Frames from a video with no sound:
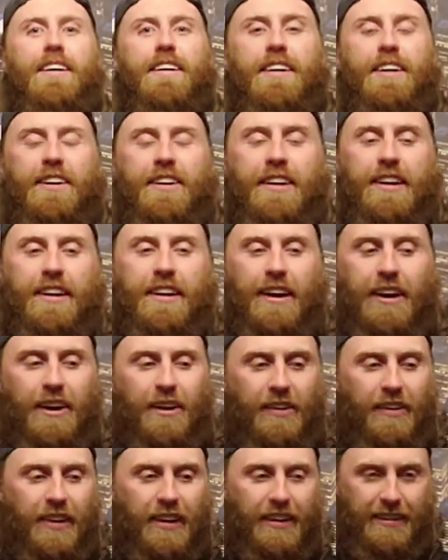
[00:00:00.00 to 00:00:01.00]
There you
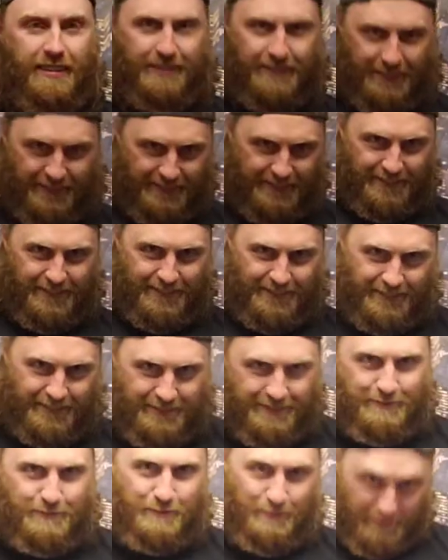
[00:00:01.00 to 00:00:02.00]
go.
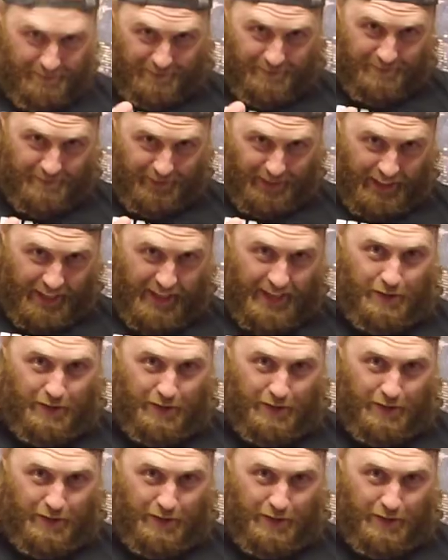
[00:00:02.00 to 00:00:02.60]
Okay,